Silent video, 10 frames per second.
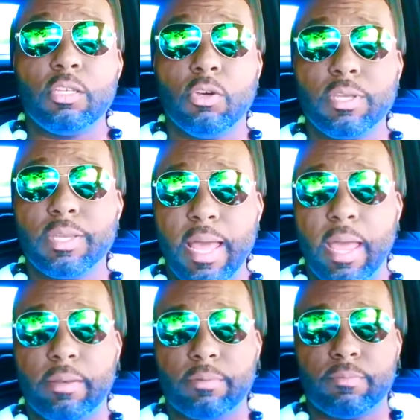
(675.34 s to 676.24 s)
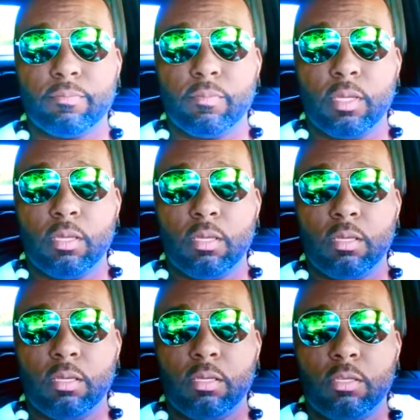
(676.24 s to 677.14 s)
No, you're not.
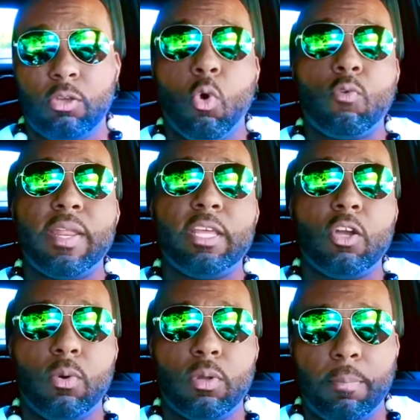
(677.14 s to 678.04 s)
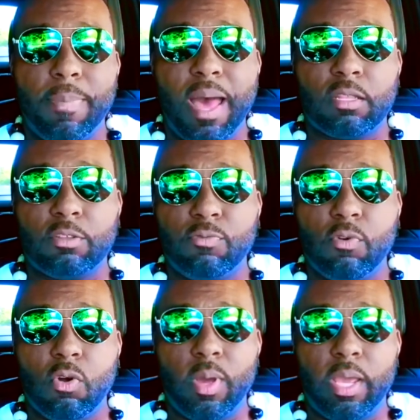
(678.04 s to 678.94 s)
You're already going about it the
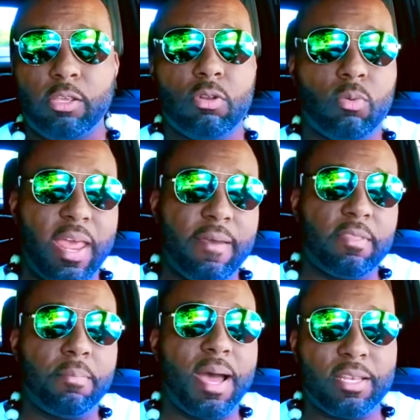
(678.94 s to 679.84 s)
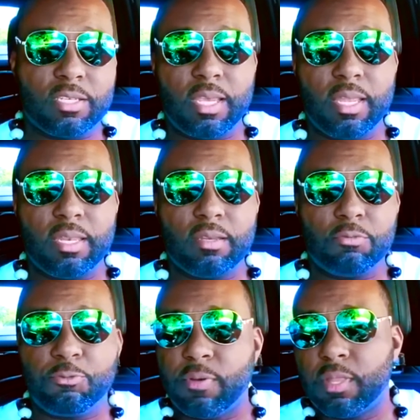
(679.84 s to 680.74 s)
wrong way. You don't have the mindset
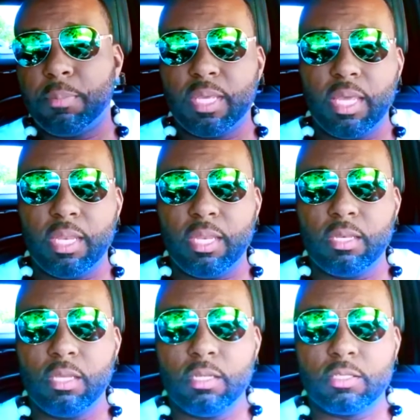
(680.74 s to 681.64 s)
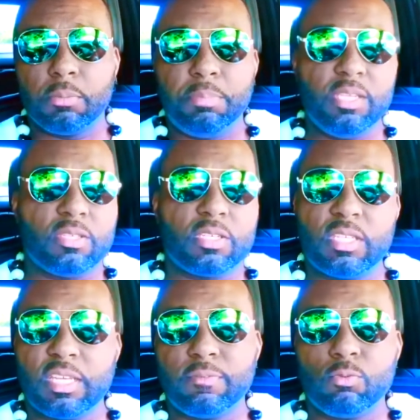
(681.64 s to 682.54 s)
from the beginning to be
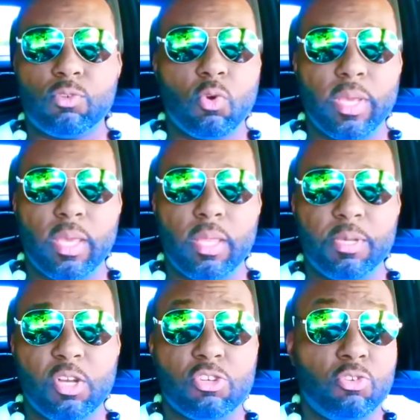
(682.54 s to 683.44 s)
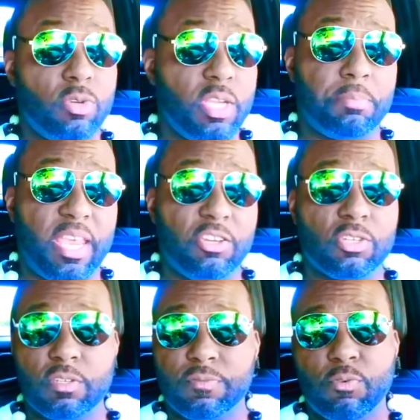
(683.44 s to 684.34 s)
successful doing it because you need
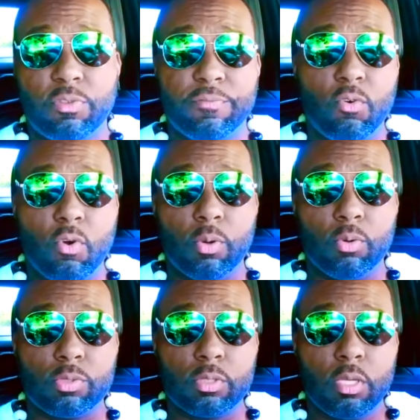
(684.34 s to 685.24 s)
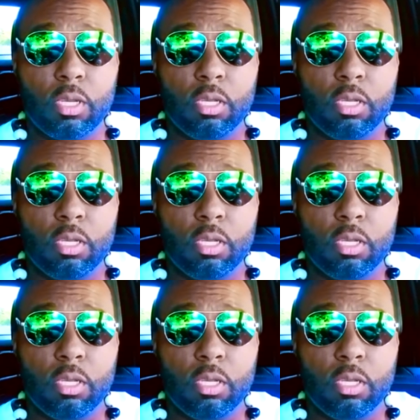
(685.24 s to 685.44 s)
patience first and foremost.